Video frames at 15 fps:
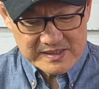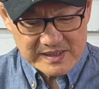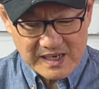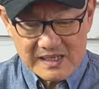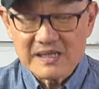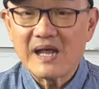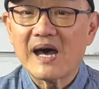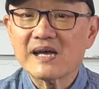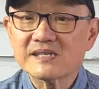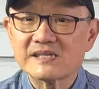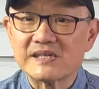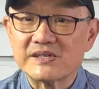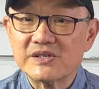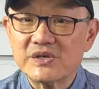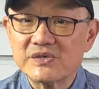are
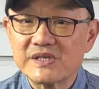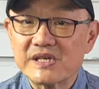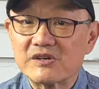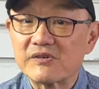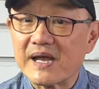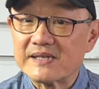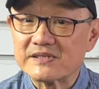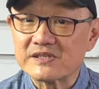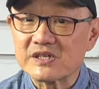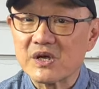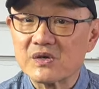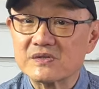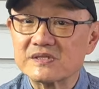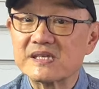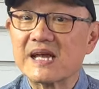lasted using
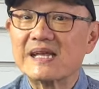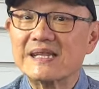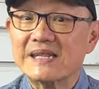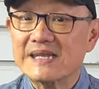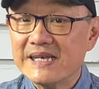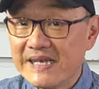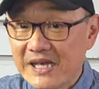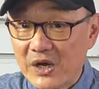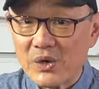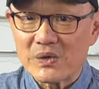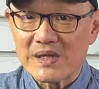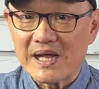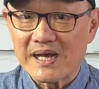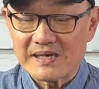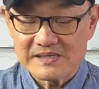Grantstone's Leo
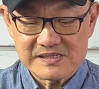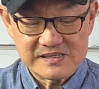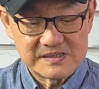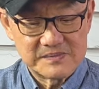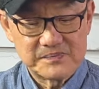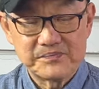last.